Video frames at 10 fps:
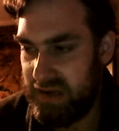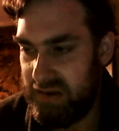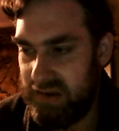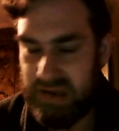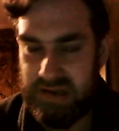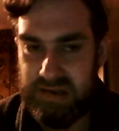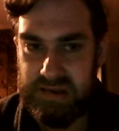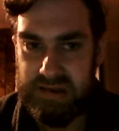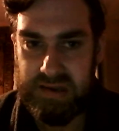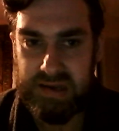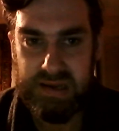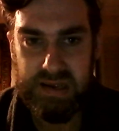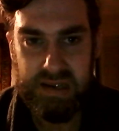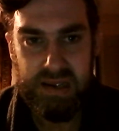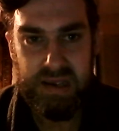Lensnick,
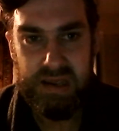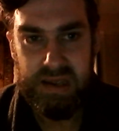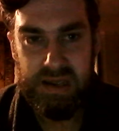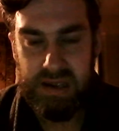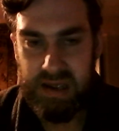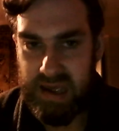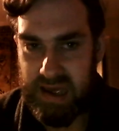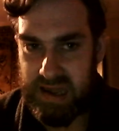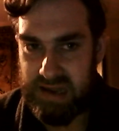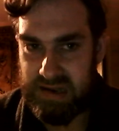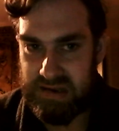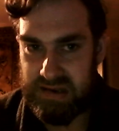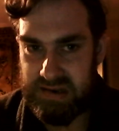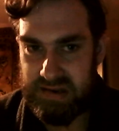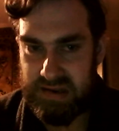
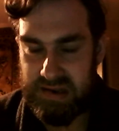and